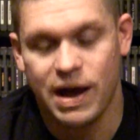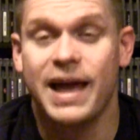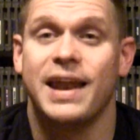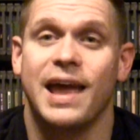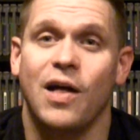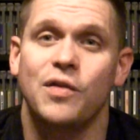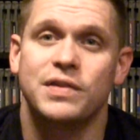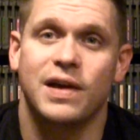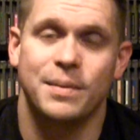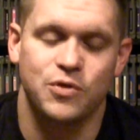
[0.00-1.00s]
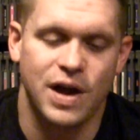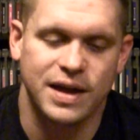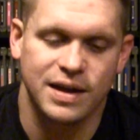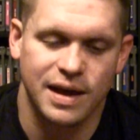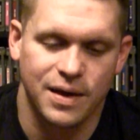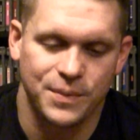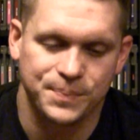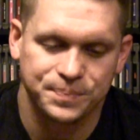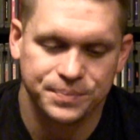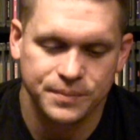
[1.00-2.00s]
I had a hell of a time tracking
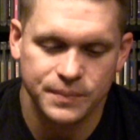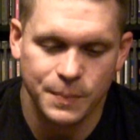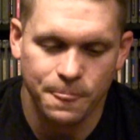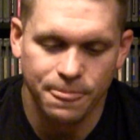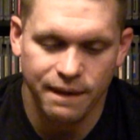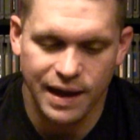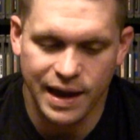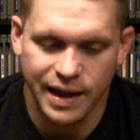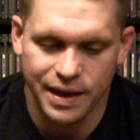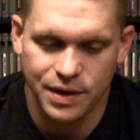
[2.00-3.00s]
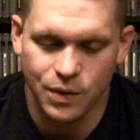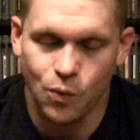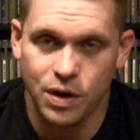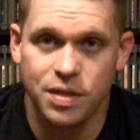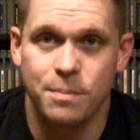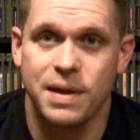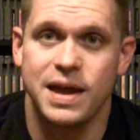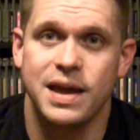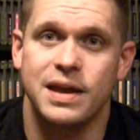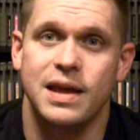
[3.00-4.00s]
down, and one of the
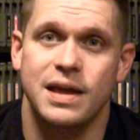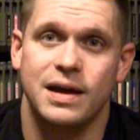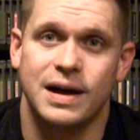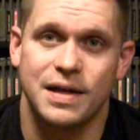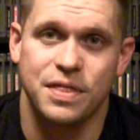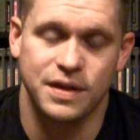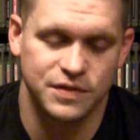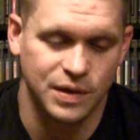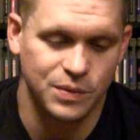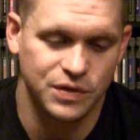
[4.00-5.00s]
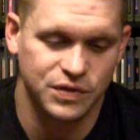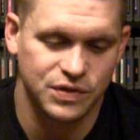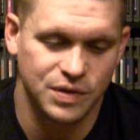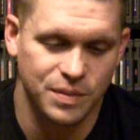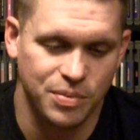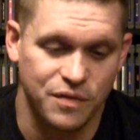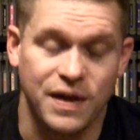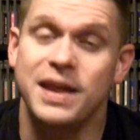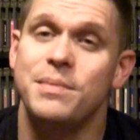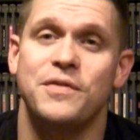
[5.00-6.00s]
main things that was
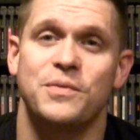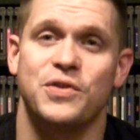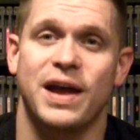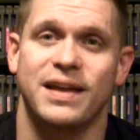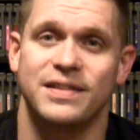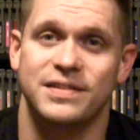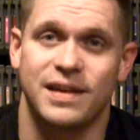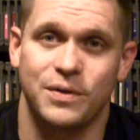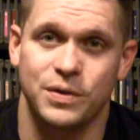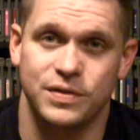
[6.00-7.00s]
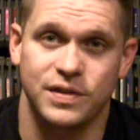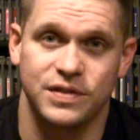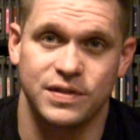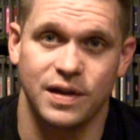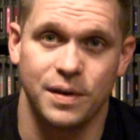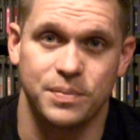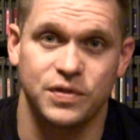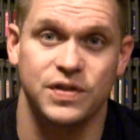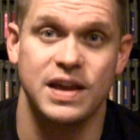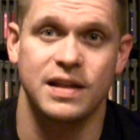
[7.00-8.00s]
preventing me from tracking this down is its
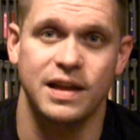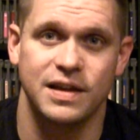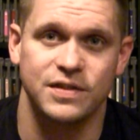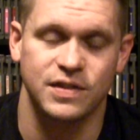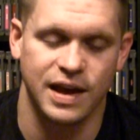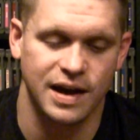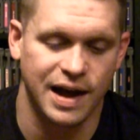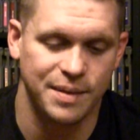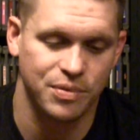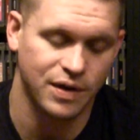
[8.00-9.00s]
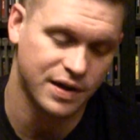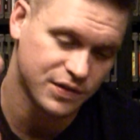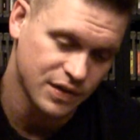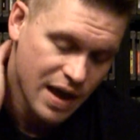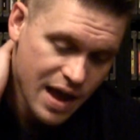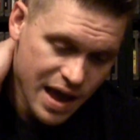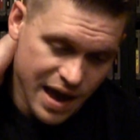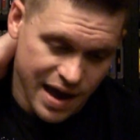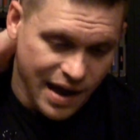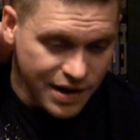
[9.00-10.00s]
obscenely insane high price.
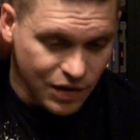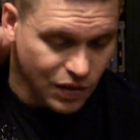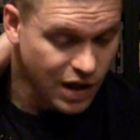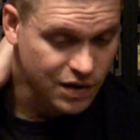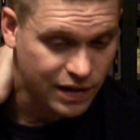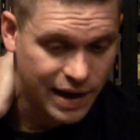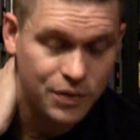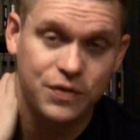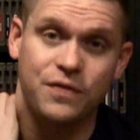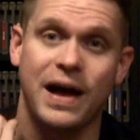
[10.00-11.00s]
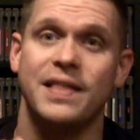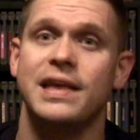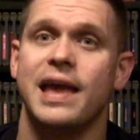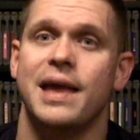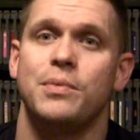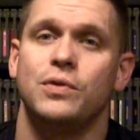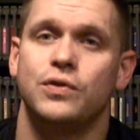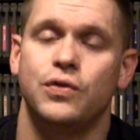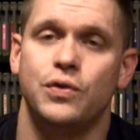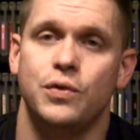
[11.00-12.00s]
And luckily I was finally able
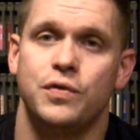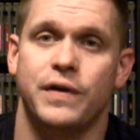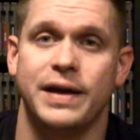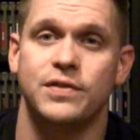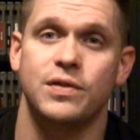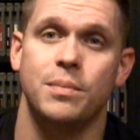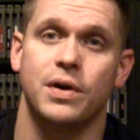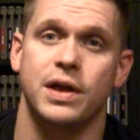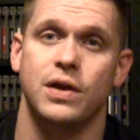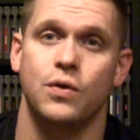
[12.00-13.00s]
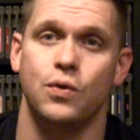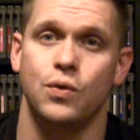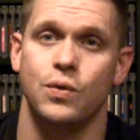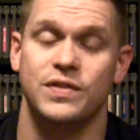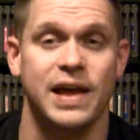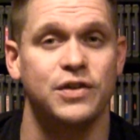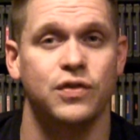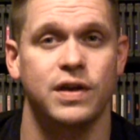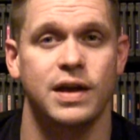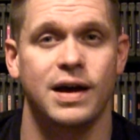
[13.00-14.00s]
to find somebody who is
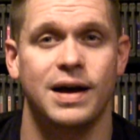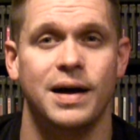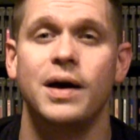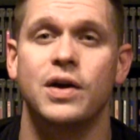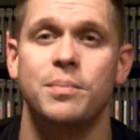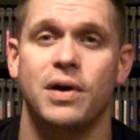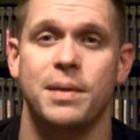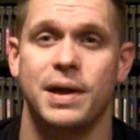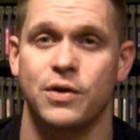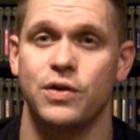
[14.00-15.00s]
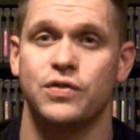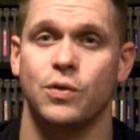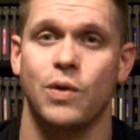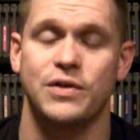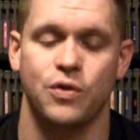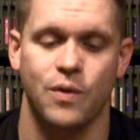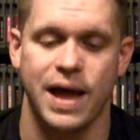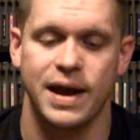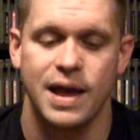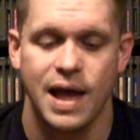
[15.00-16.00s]
actually a good buddy of mine, Chris the Retro
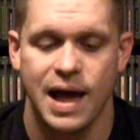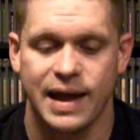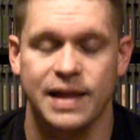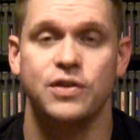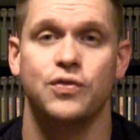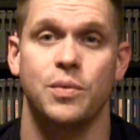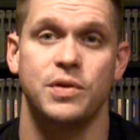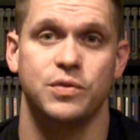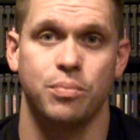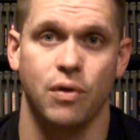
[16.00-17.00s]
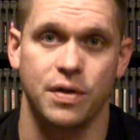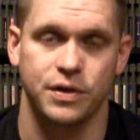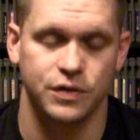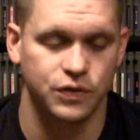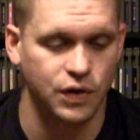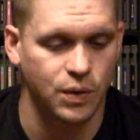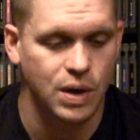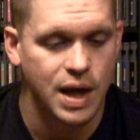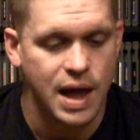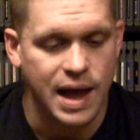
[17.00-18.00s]
Rat. I got this from his brother, so
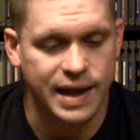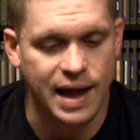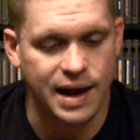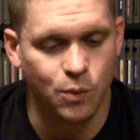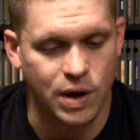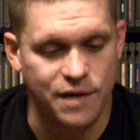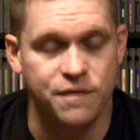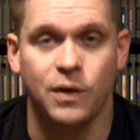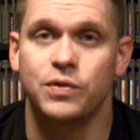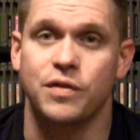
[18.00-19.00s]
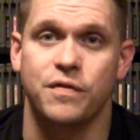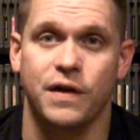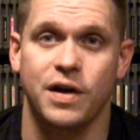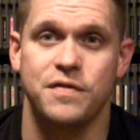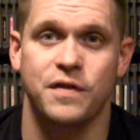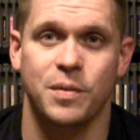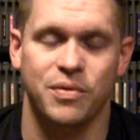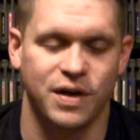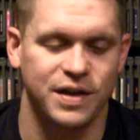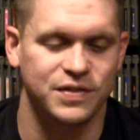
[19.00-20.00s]
I got what I felt was a very fair
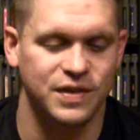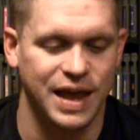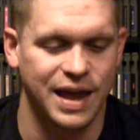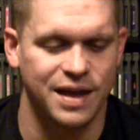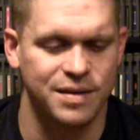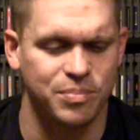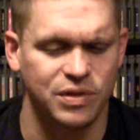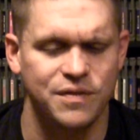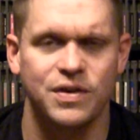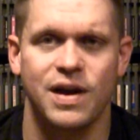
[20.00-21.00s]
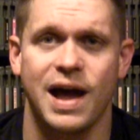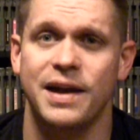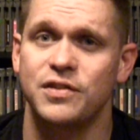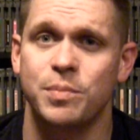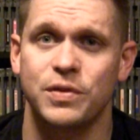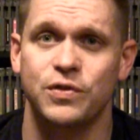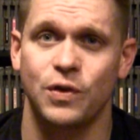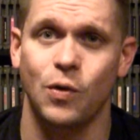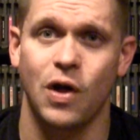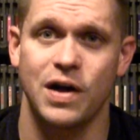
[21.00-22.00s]
price, and believe it or not, it's been
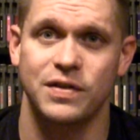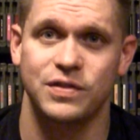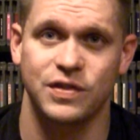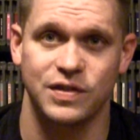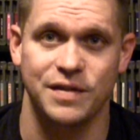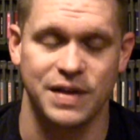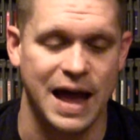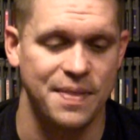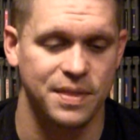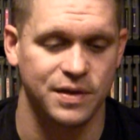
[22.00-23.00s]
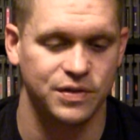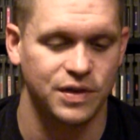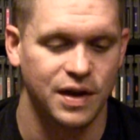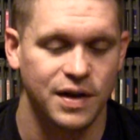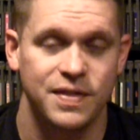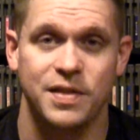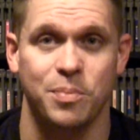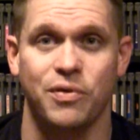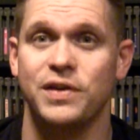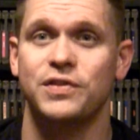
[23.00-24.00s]
so long since I've gotten this that the
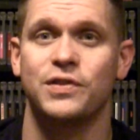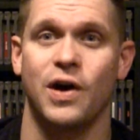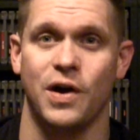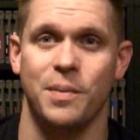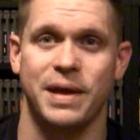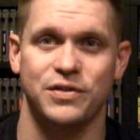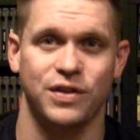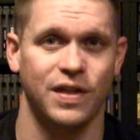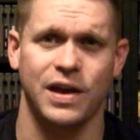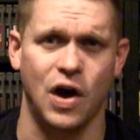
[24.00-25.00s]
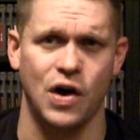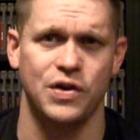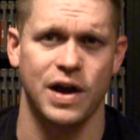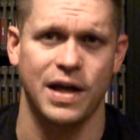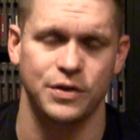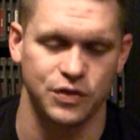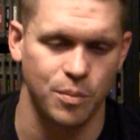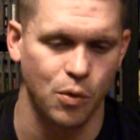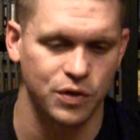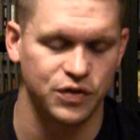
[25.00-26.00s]
price has gone up actually like $100 or
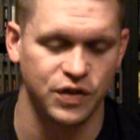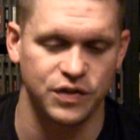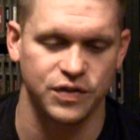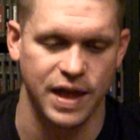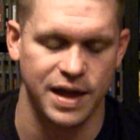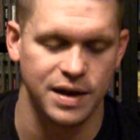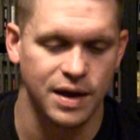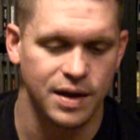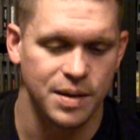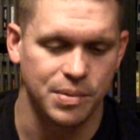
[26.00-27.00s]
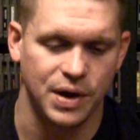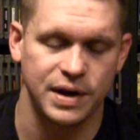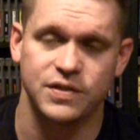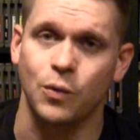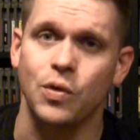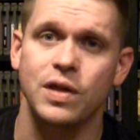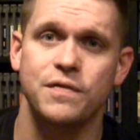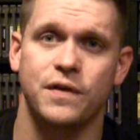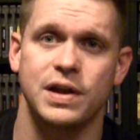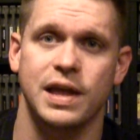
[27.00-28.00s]
more since then. But it's a really
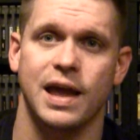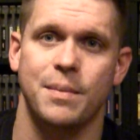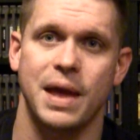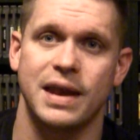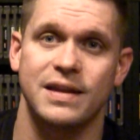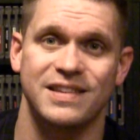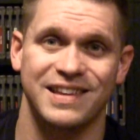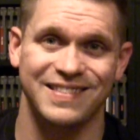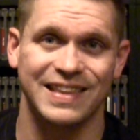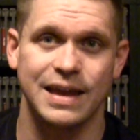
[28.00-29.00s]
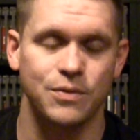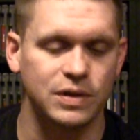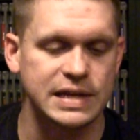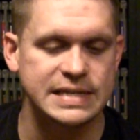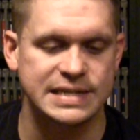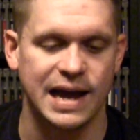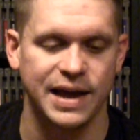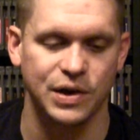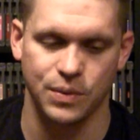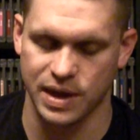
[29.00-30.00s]
fun game, and it is a late release
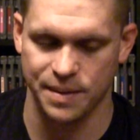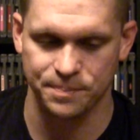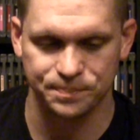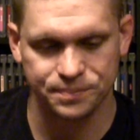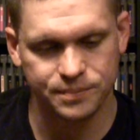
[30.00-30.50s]
Taito game.